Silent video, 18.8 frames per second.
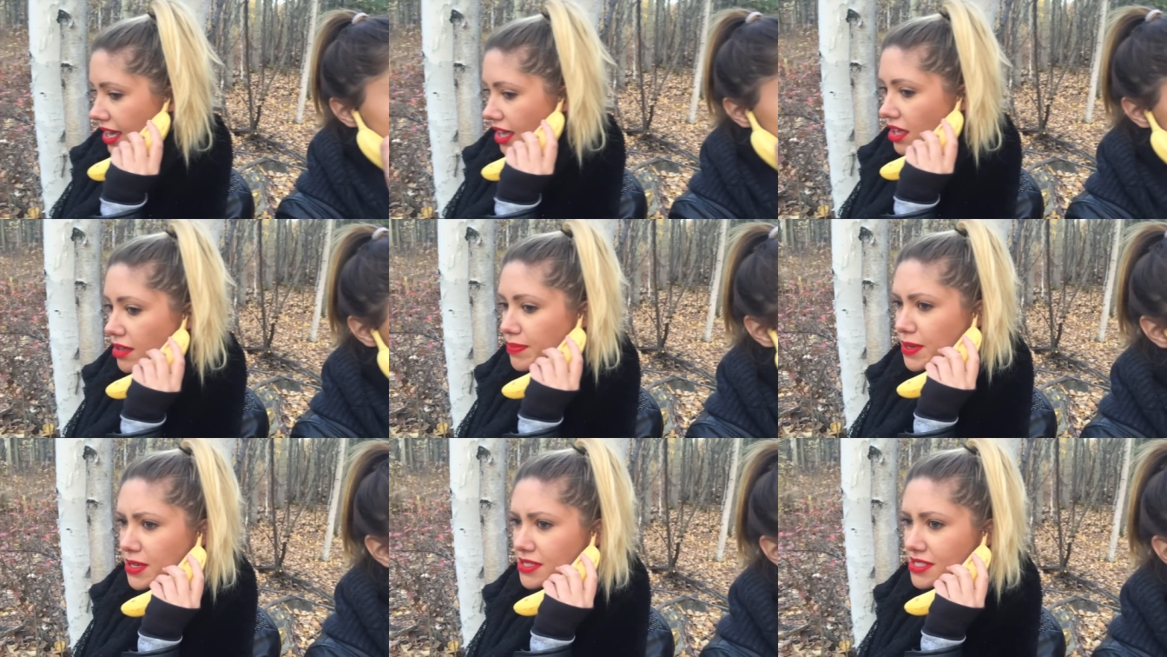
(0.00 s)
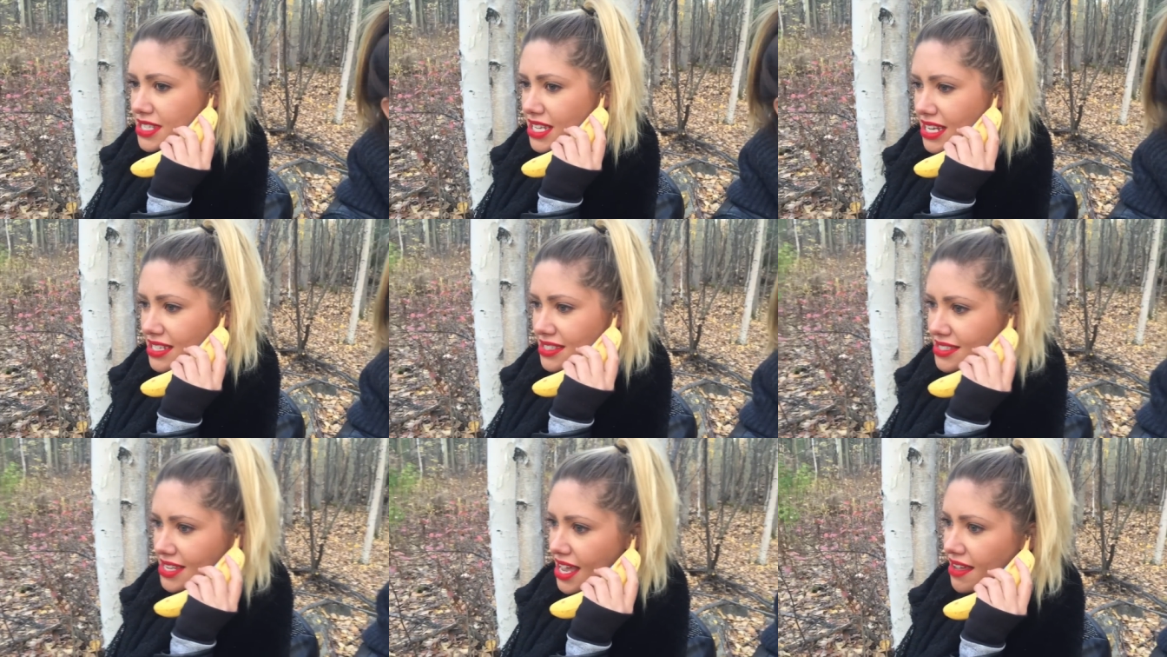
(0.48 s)
I hope you're
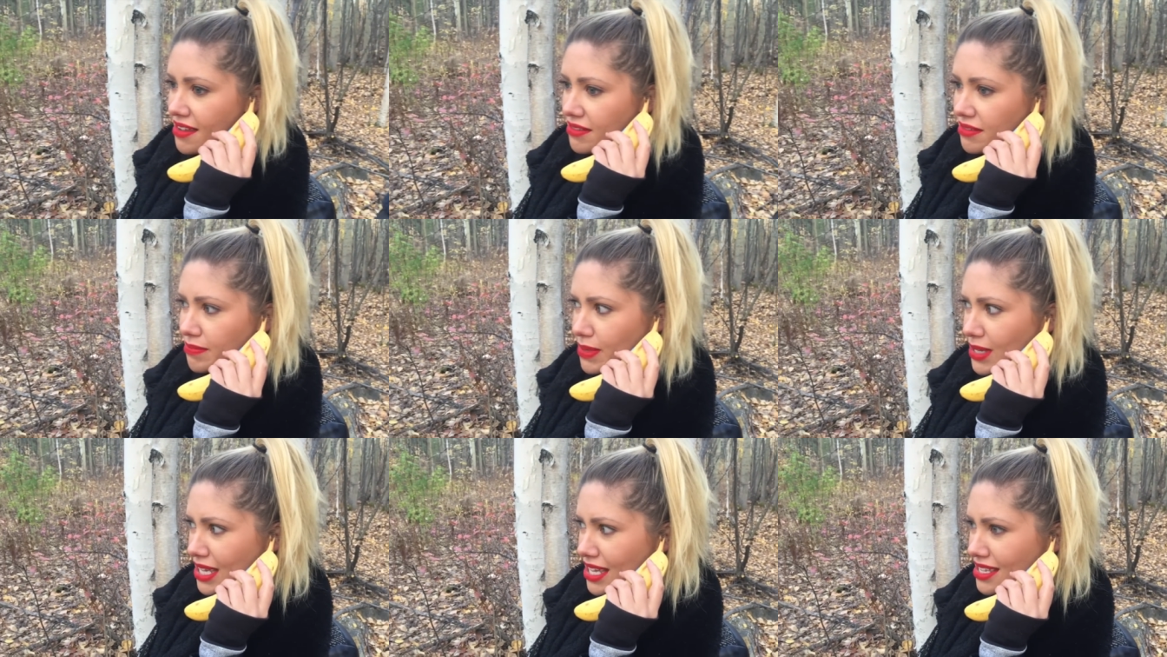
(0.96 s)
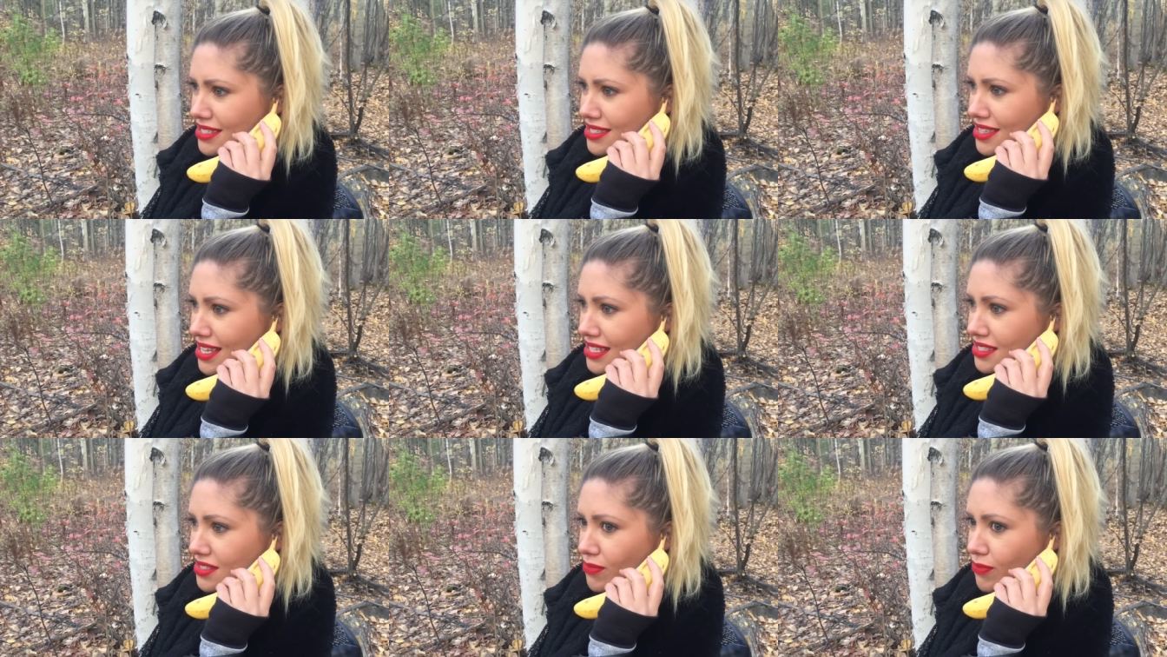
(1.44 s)
sitting down because
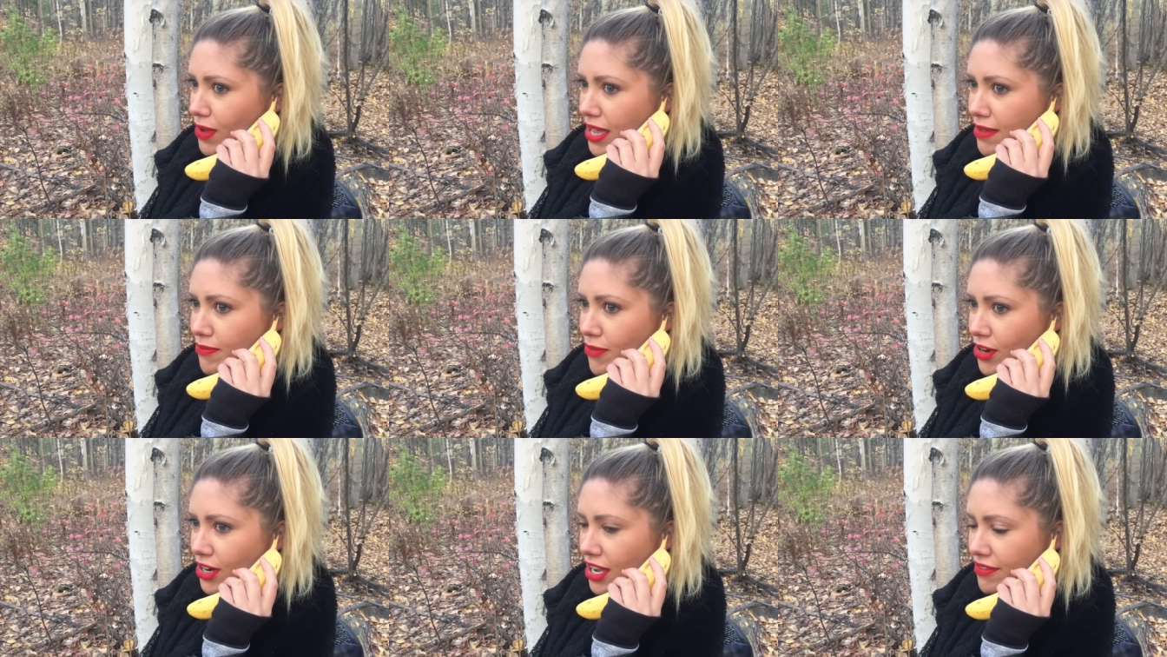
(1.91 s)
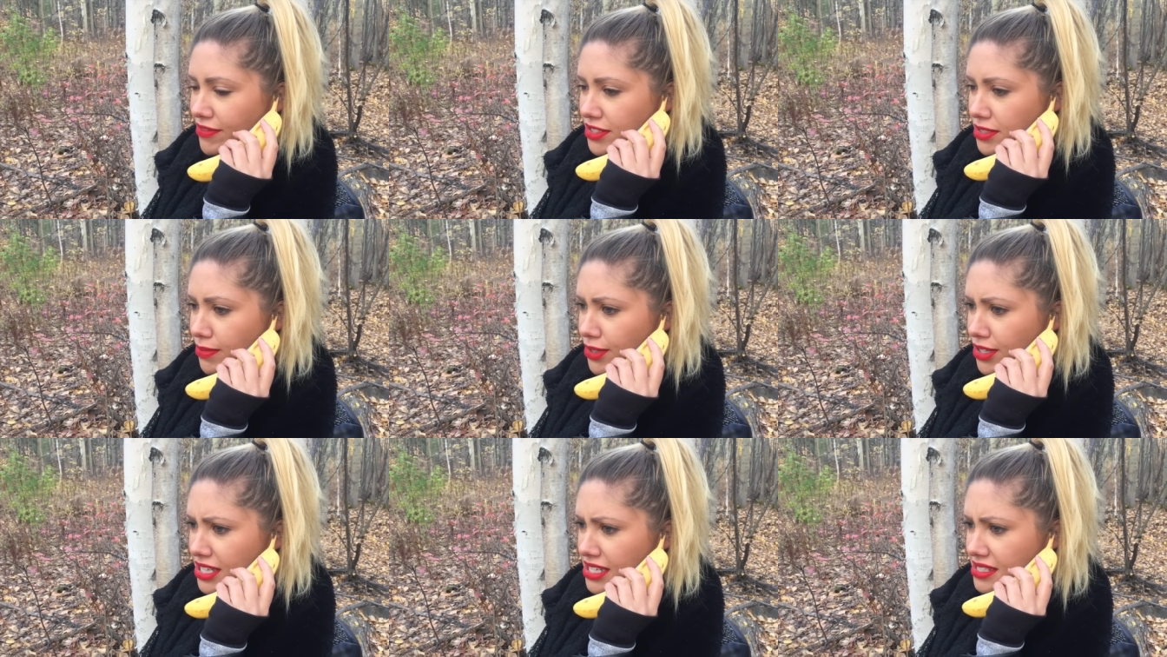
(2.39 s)
that's way more
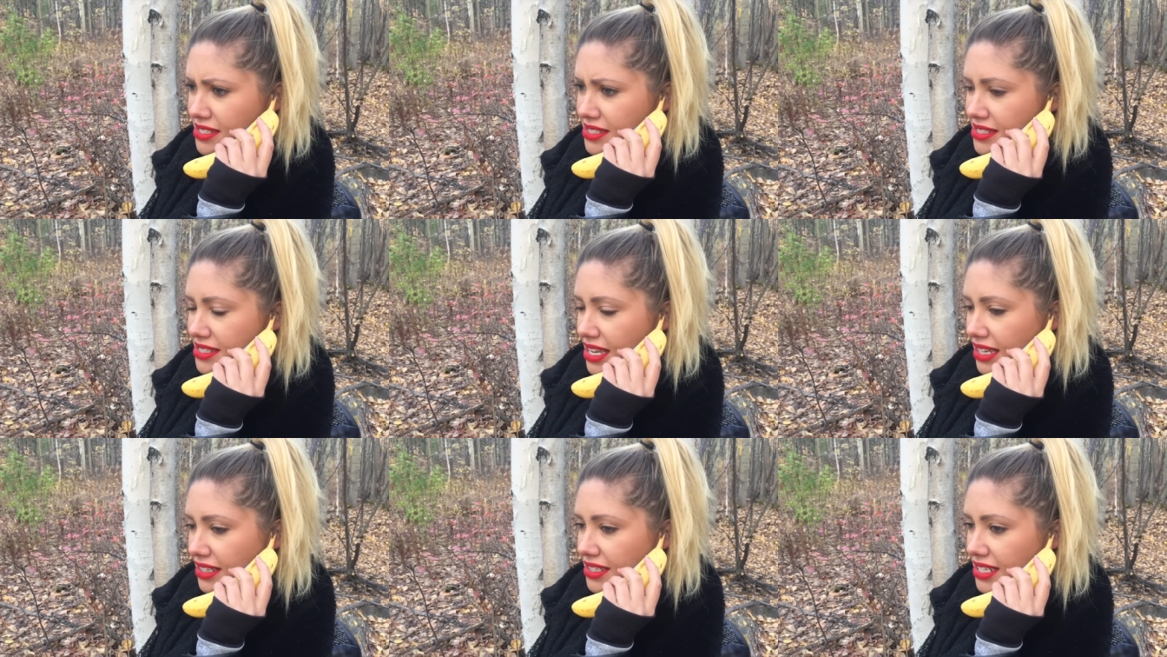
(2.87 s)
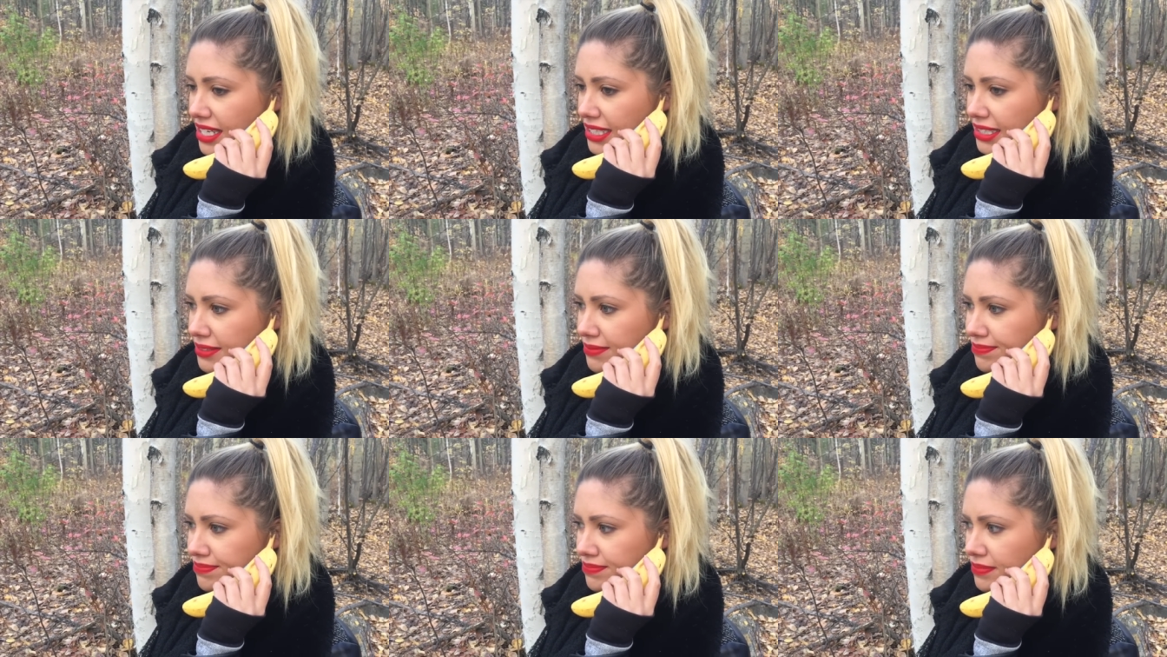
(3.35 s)
comfortable than standing.